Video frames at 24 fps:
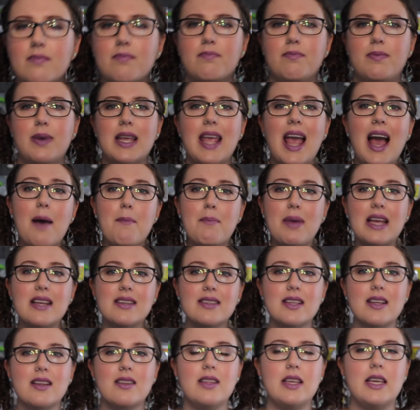But yeah,
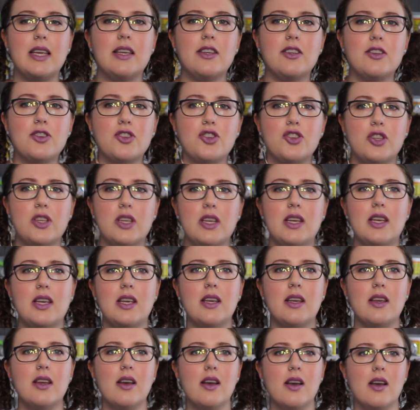basically
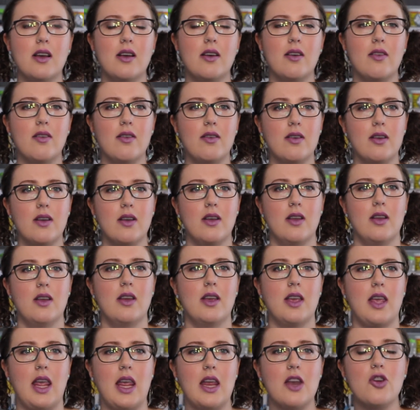she,
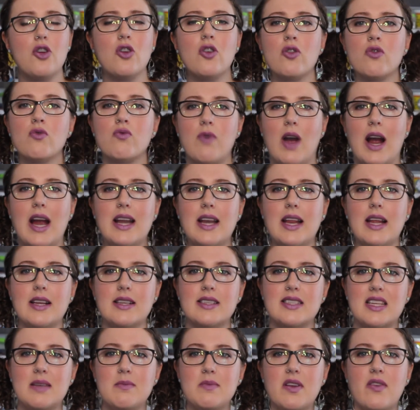in her writing,
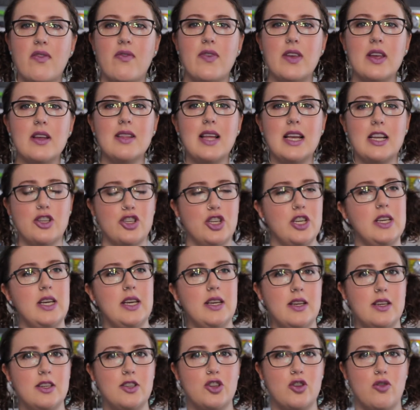seemed to feel like she
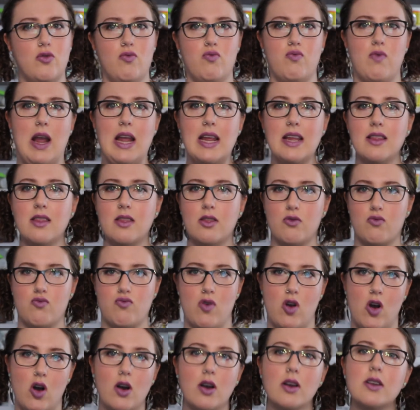needed to right the
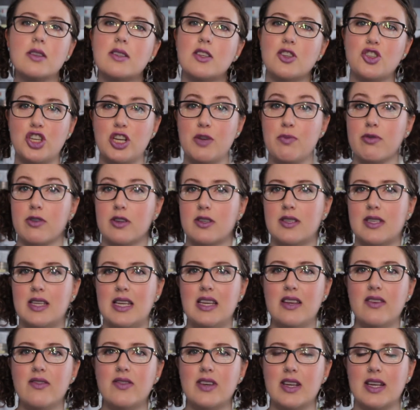wrongs that she
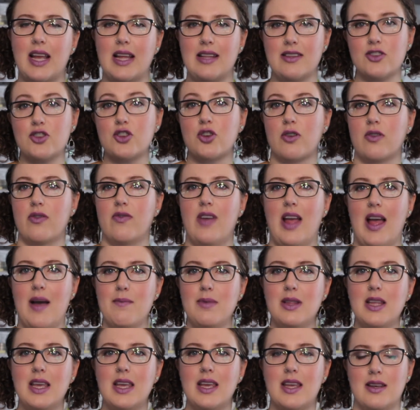perceived against her
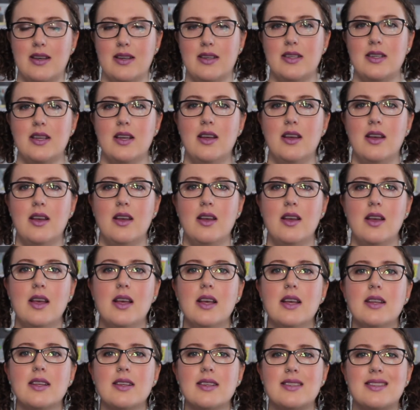family and
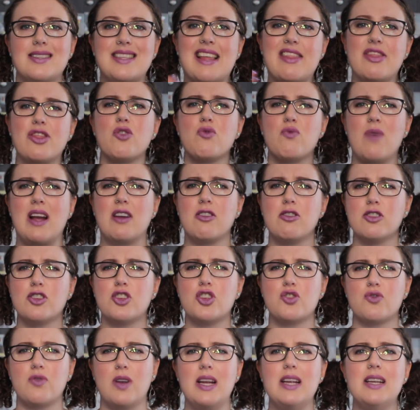set the record
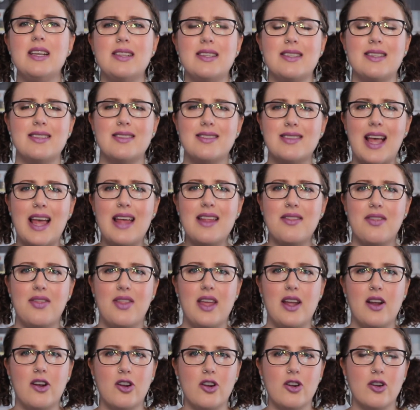straight and set
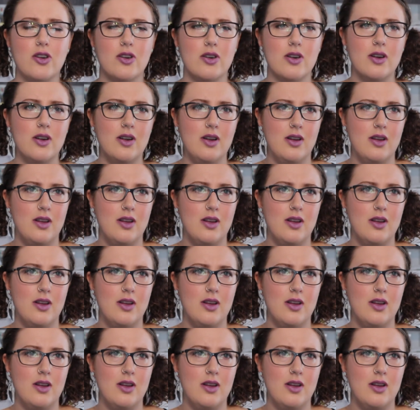their